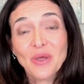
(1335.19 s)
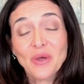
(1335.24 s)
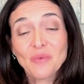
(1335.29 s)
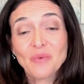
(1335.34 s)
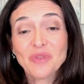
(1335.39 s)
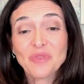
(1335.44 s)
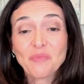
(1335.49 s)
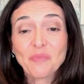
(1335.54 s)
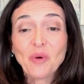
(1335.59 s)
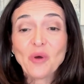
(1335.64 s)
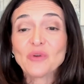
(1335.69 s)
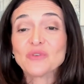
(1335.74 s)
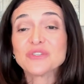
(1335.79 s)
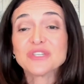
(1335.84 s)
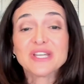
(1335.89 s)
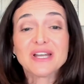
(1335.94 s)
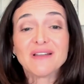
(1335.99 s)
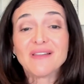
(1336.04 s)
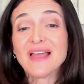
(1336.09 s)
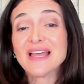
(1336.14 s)
With
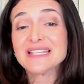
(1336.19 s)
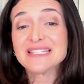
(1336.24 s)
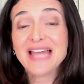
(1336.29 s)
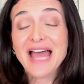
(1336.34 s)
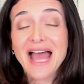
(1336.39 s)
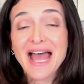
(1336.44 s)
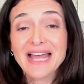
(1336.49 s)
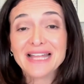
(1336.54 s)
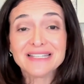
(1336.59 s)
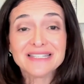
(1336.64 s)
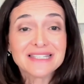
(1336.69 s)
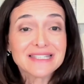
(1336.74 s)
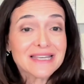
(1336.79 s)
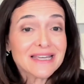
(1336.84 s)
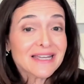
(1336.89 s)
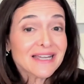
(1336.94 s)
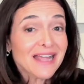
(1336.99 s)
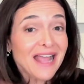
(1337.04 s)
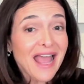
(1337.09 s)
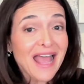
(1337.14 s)
personalized ads,
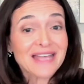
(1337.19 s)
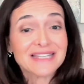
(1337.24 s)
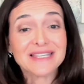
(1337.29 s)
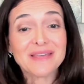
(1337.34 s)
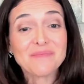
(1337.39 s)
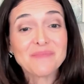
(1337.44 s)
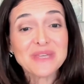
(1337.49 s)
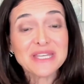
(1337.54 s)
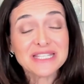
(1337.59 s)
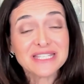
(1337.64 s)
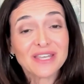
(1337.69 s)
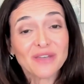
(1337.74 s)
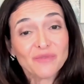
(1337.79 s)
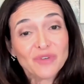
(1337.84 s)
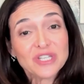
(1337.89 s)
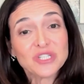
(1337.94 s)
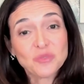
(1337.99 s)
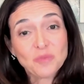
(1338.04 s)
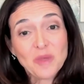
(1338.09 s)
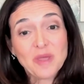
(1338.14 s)
SMBs can
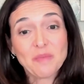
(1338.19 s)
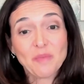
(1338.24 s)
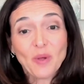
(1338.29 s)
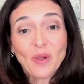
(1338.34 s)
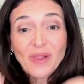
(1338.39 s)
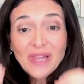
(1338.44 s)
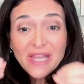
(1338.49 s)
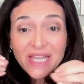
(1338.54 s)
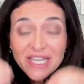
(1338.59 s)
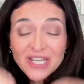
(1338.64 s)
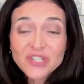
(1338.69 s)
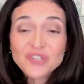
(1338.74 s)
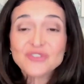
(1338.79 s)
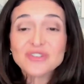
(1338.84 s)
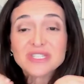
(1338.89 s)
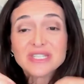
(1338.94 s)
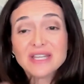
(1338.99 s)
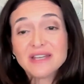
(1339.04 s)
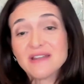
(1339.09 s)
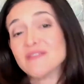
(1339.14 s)
reach people
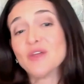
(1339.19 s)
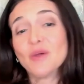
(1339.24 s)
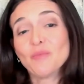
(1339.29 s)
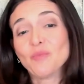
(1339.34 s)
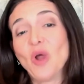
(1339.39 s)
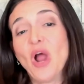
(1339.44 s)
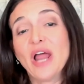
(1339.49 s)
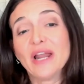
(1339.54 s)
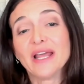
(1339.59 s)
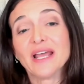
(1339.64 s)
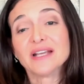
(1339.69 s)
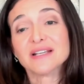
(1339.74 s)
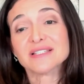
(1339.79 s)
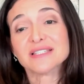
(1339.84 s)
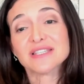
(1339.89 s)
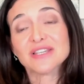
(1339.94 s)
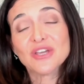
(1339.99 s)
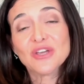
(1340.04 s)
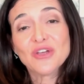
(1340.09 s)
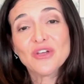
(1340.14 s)
interested in their
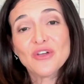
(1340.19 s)
products